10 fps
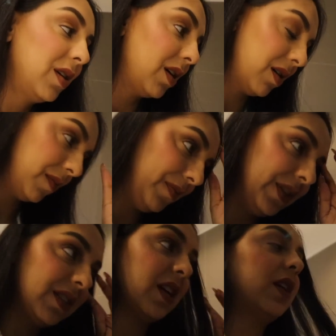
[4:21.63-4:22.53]
Um,
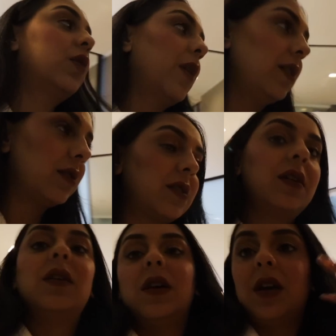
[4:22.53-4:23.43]
it's getting quite
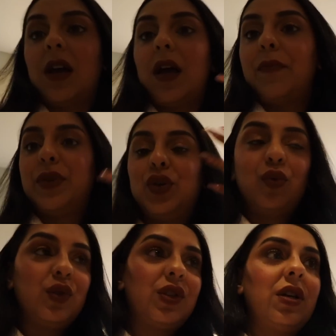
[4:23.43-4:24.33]

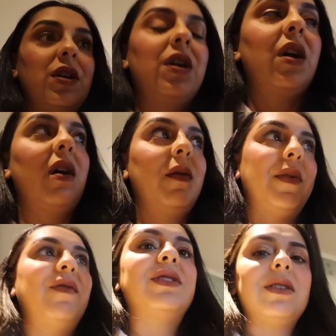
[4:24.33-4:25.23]
abused um,
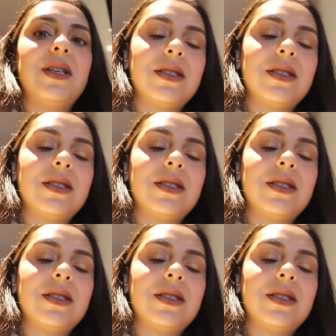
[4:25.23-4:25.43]
ever since I